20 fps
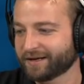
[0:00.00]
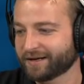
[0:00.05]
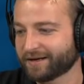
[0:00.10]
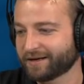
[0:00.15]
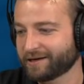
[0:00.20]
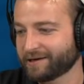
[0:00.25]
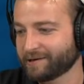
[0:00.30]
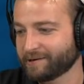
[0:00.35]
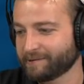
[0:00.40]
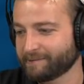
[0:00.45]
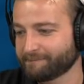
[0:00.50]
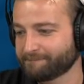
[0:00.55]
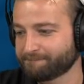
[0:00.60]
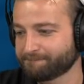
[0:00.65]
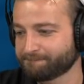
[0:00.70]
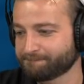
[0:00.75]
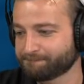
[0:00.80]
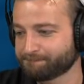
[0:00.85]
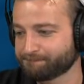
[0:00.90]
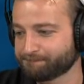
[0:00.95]

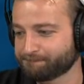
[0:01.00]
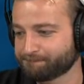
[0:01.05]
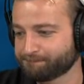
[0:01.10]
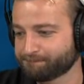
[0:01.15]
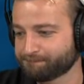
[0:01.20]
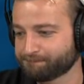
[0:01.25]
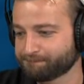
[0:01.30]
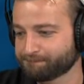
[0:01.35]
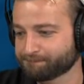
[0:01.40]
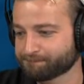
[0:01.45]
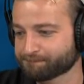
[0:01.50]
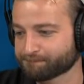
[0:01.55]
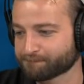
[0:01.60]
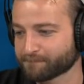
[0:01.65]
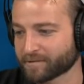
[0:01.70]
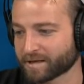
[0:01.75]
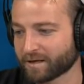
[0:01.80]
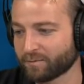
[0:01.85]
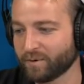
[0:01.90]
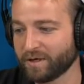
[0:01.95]

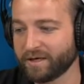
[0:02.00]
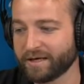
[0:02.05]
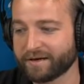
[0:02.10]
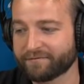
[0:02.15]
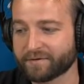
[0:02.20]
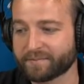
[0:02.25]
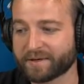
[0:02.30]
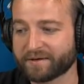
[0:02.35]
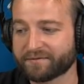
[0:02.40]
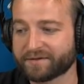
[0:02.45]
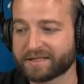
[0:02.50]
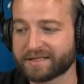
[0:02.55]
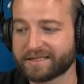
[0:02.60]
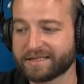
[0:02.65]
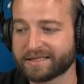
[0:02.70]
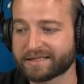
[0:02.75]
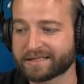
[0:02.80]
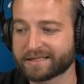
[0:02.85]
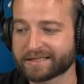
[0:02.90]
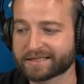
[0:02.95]
Will you ever buff the
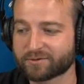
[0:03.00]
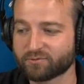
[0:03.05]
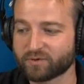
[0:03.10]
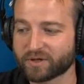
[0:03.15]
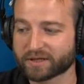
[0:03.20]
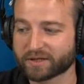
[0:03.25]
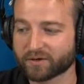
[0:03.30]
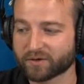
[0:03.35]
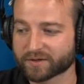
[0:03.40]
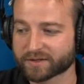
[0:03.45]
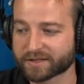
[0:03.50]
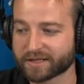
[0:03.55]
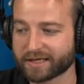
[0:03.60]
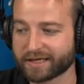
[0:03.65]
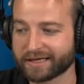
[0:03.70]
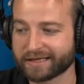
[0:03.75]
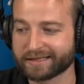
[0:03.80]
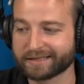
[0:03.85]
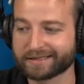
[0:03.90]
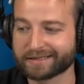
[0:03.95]
Tier 6 Duca d'Aosta
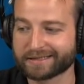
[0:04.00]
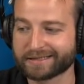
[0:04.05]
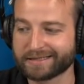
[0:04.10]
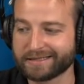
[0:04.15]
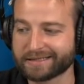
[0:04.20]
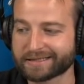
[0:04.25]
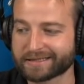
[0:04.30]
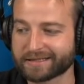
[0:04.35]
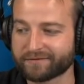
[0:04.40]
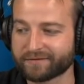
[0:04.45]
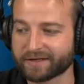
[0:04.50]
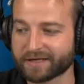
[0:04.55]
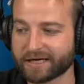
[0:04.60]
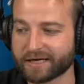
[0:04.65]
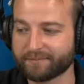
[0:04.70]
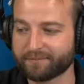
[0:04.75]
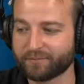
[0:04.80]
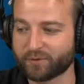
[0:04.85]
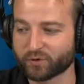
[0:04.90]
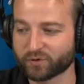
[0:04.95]
and Tier 7
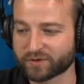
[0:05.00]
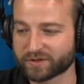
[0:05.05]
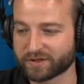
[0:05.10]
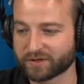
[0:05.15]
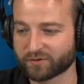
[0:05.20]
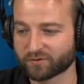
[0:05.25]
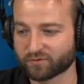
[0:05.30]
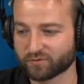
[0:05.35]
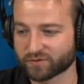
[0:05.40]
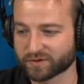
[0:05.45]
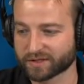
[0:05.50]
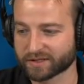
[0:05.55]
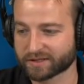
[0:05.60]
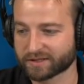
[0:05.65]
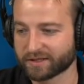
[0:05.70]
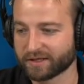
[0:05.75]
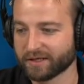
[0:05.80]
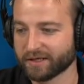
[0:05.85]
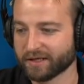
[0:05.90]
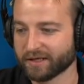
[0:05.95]
Abruzzi
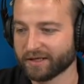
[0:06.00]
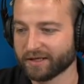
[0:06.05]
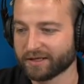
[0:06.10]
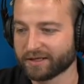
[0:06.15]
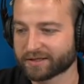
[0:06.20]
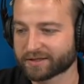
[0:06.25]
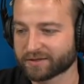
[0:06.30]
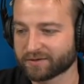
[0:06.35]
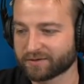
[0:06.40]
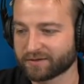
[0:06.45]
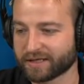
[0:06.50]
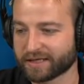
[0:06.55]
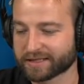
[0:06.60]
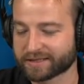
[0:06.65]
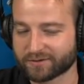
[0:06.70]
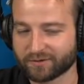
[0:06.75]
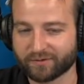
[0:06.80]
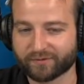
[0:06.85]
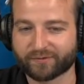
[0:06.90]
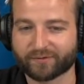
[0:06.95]
cruisers? So
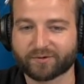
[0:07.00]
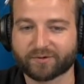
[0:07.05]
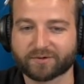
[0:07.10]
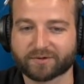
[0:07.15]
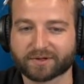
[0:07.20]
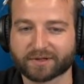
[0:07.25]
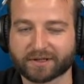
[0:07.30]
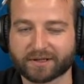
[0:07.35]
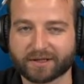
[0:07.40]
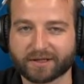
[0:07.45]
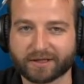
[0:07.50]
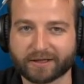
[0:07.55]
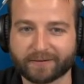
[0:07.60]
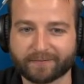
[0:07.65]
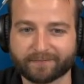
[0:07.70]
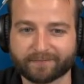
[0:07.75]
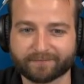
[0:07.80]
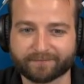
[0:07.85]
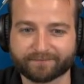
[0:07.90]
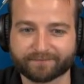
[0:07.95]
Astolfo,
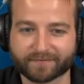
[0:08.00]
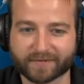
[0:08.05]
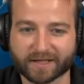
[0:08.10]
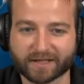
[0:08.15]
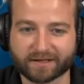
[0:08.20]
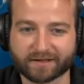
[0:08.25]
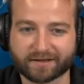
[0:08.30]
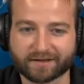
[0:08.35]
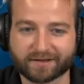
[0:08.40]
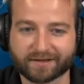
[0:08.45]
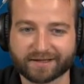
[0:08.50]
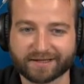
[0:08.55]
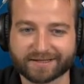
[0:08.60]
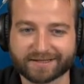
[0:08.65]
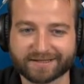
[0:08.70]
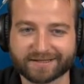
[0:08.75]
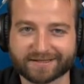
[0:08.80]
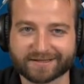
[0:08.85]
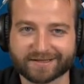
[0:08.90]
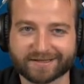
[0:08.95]

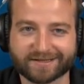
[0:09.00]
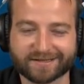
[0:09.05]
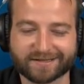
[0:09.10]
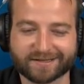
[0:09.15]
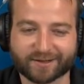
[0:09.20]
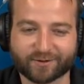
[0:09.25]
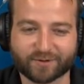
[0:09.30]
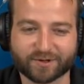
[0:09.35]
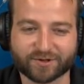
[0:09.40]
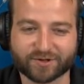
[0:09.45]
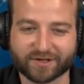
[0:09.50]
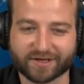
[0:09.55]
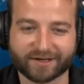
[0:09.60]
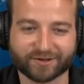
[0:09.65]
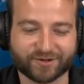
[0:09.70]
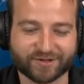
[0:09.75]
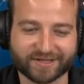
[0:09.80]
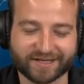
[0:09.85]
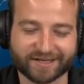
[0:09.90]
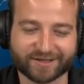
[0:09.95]
this is a question. I'll
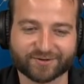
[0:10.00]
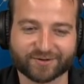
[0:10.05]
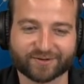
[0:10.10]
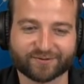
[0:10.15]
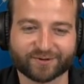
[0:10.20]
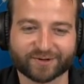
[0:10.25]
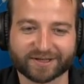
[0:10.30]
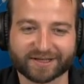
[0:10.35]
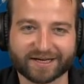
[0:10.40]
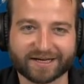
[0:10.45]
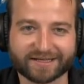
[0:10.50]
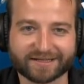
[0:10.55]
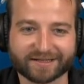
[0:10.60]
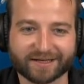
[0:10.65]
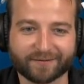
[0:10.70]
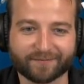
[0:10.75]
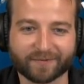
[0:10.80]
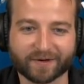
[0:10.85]
just answer it for the guys.